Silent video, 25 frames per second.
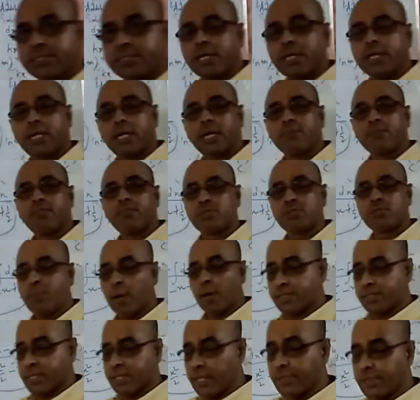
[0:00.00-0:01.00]
the curve is
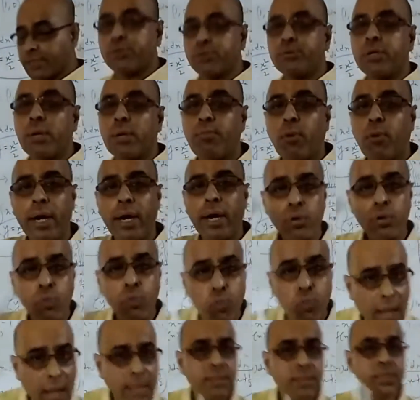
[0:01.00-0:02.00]
passing through the point
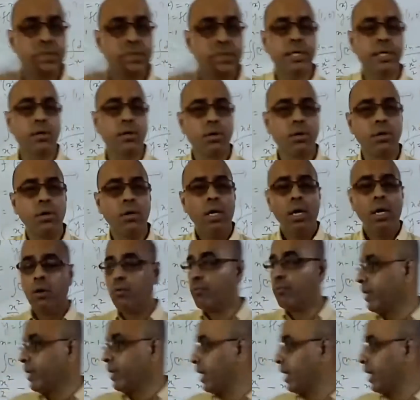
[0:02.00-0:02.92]
1, 0, we